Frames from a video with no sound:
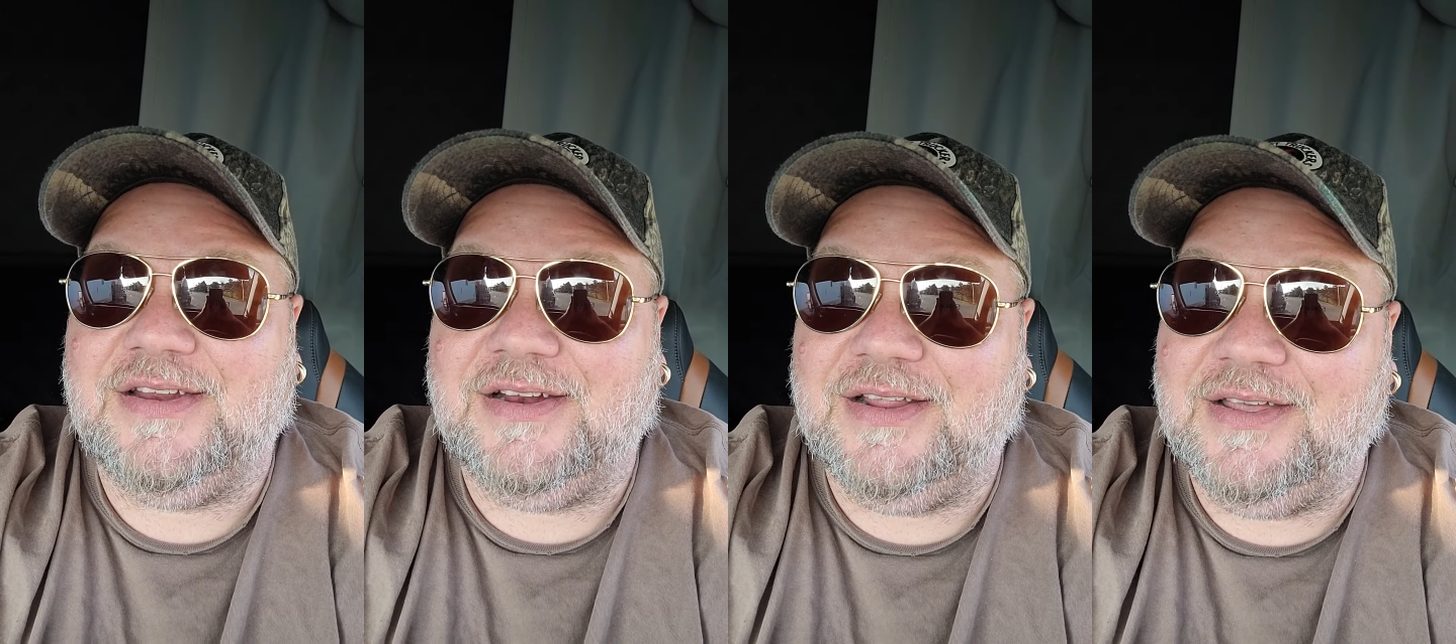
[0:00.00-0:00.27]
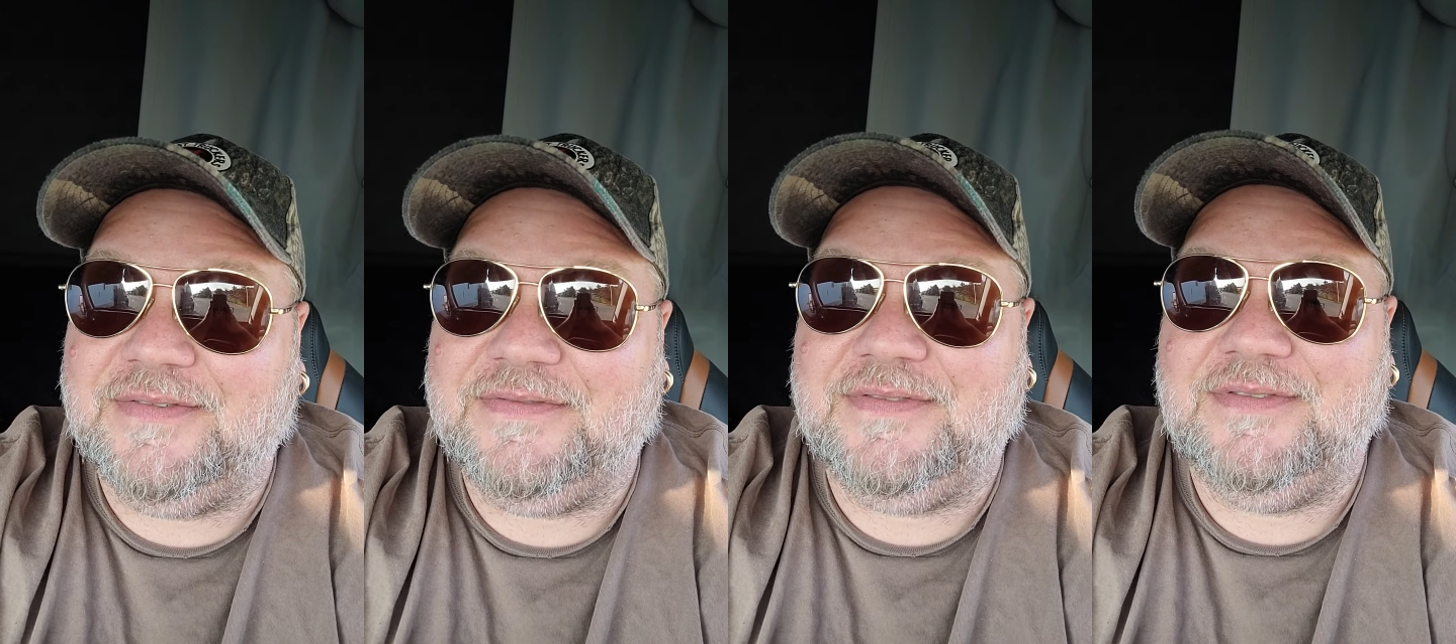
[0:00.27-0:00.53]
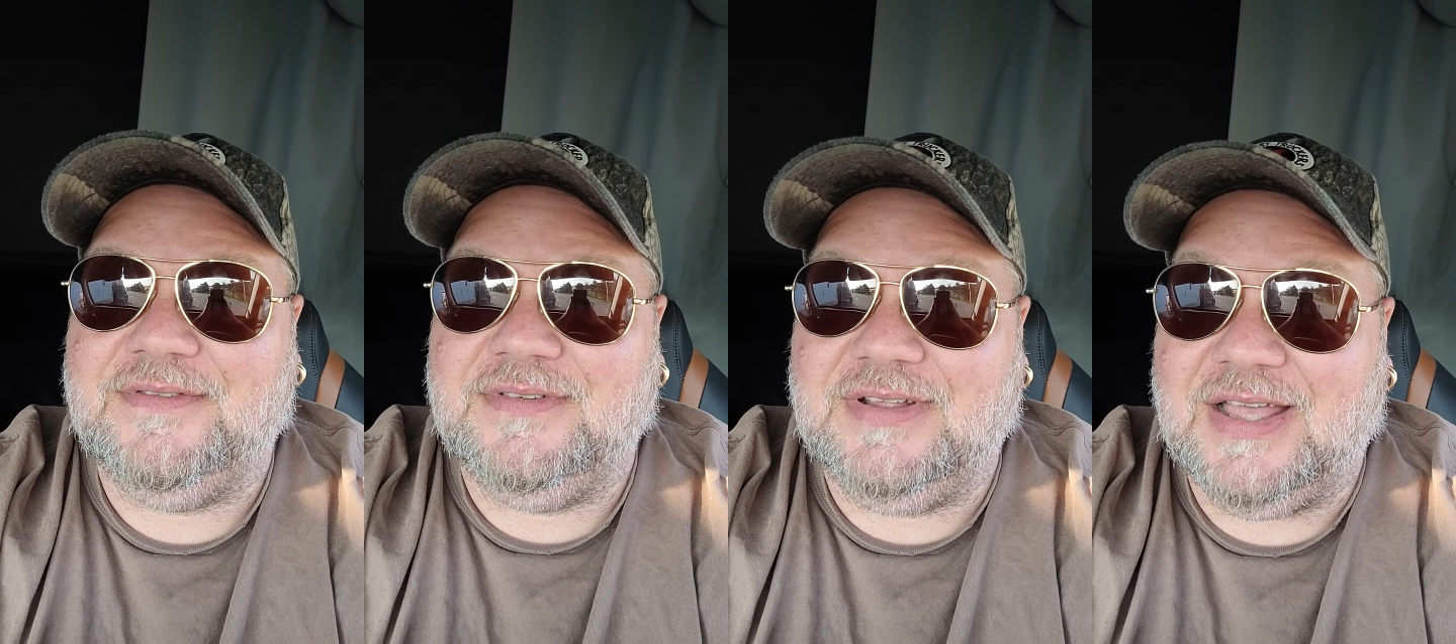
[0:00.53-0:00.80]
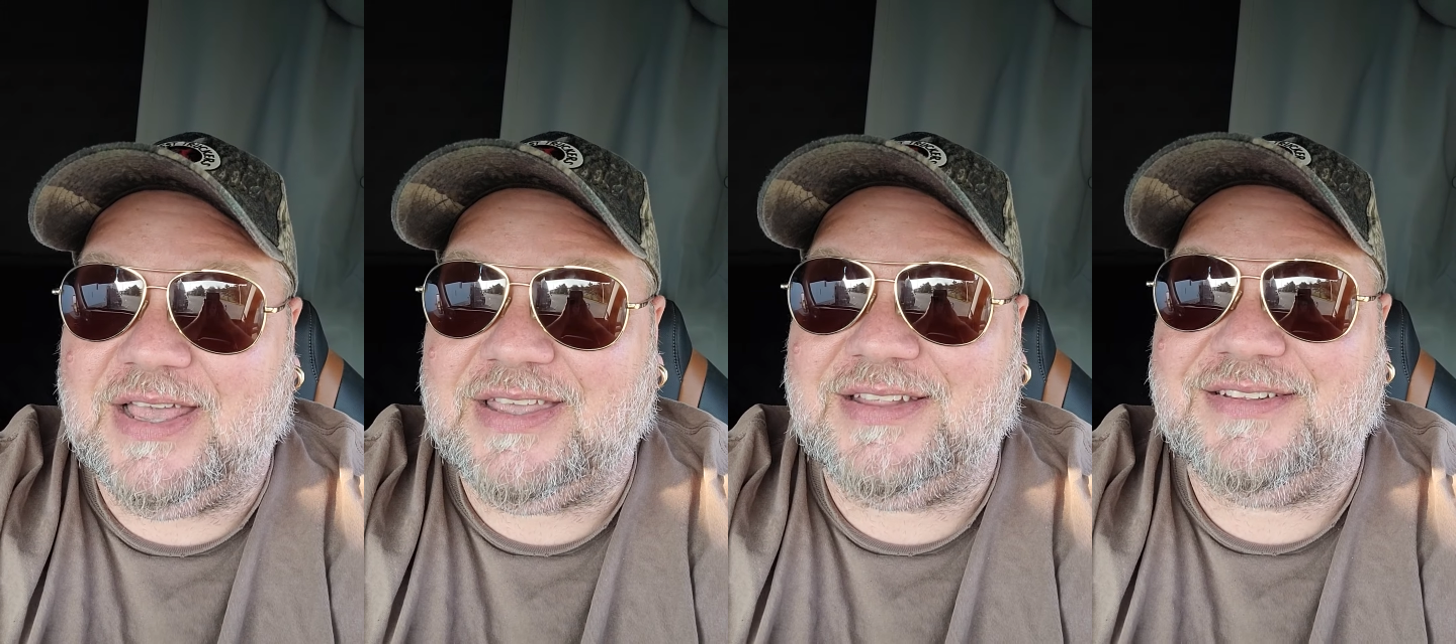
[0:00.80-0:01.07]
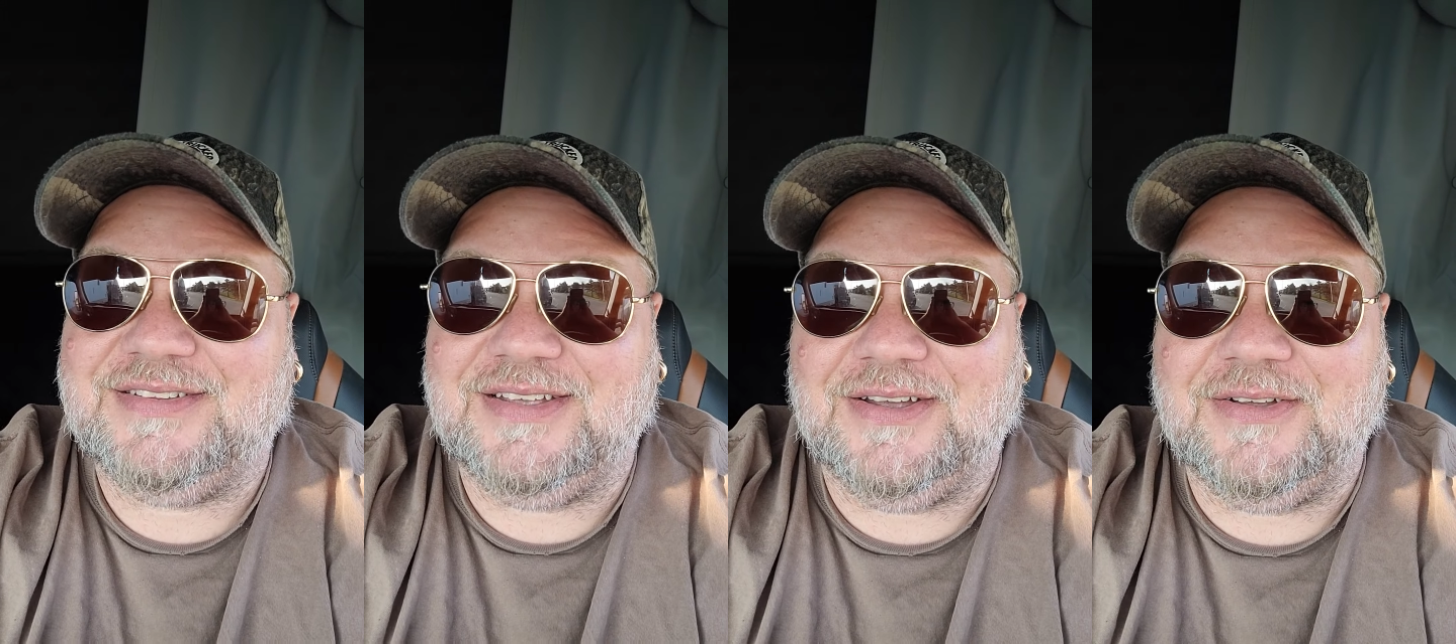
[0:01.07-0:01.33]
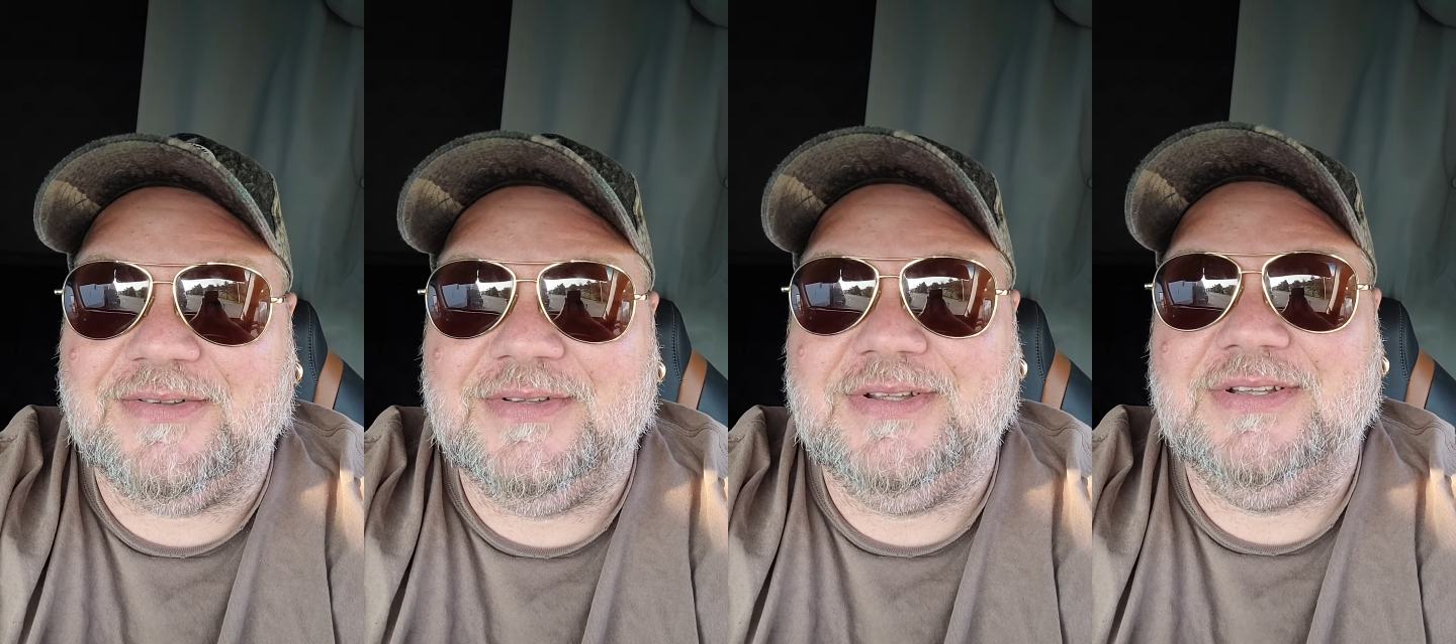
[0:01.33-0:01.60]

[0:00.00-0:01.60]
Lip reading: enough. I can tell.